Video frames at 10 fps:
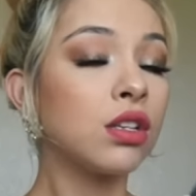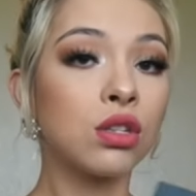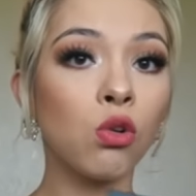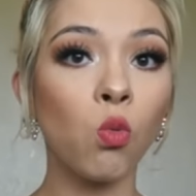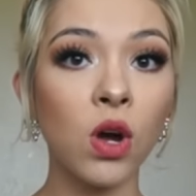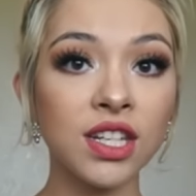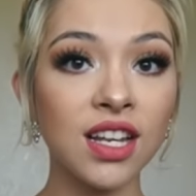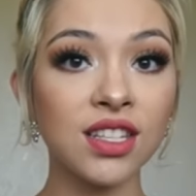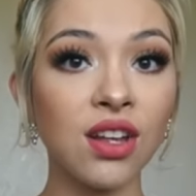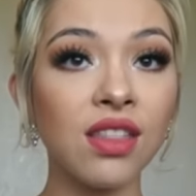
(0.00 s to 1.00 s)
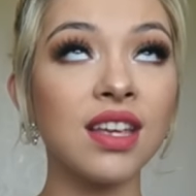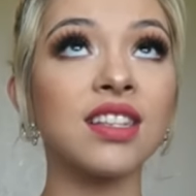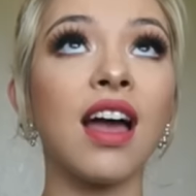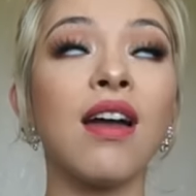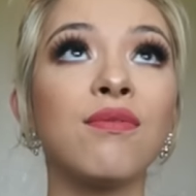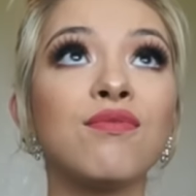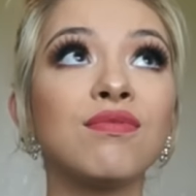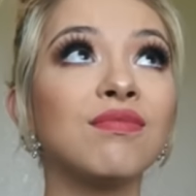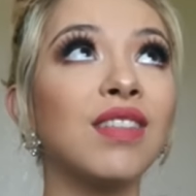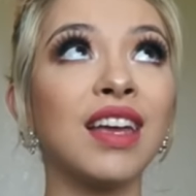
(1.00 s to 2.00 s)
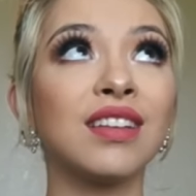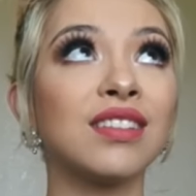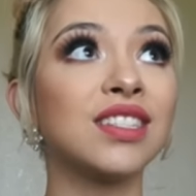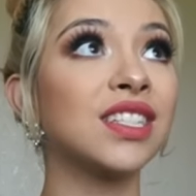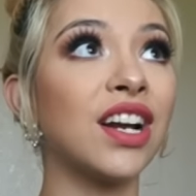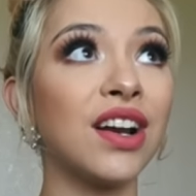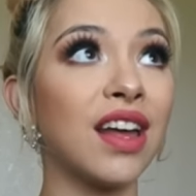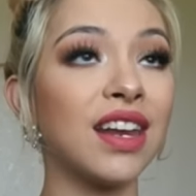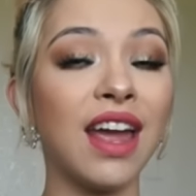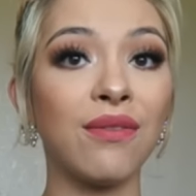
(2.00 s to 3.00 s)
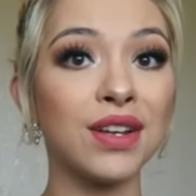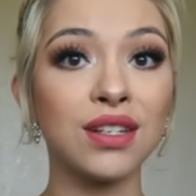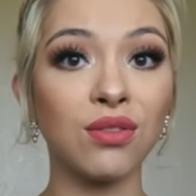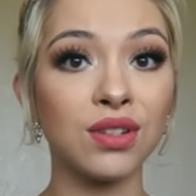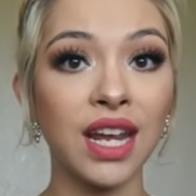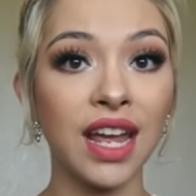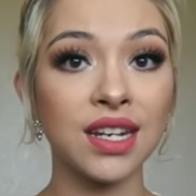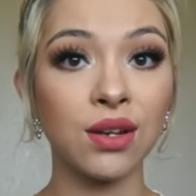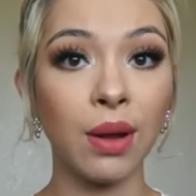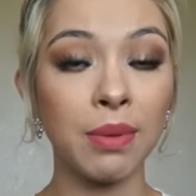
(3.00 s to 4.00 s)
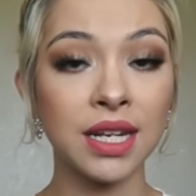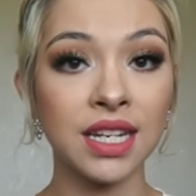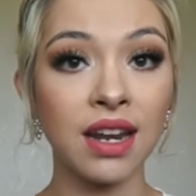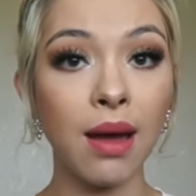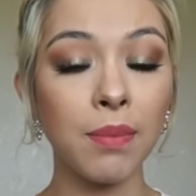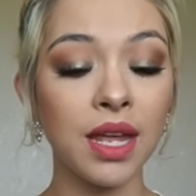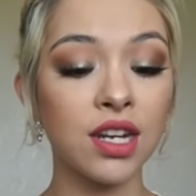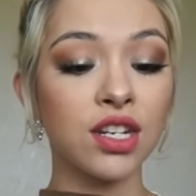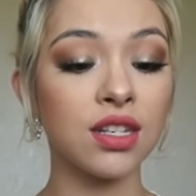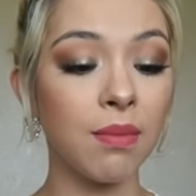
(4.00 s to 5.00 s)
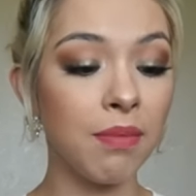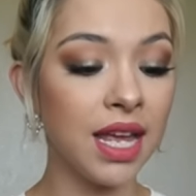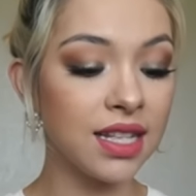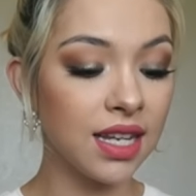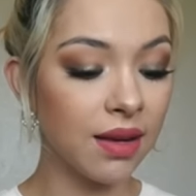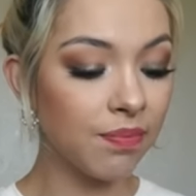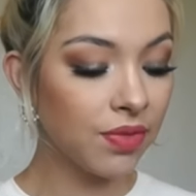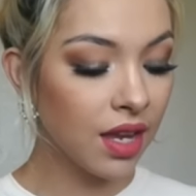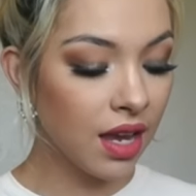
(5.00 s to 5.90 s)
So once I saw this, I like stared at it every single day until I picked it up and it's just amazing.